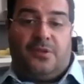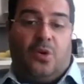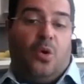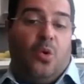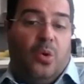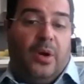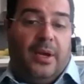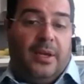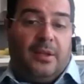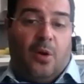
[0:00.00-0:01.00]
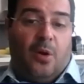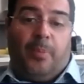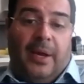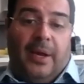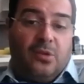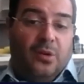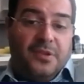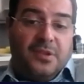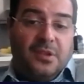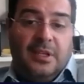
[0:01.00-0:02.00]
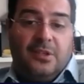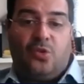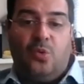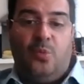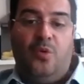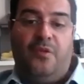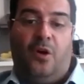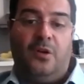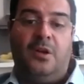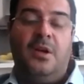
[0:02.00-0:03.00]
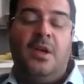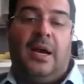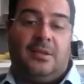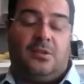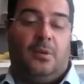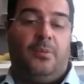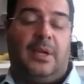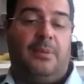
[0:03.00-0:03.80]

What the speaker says: So the compliance officer needs to move on, and sometimes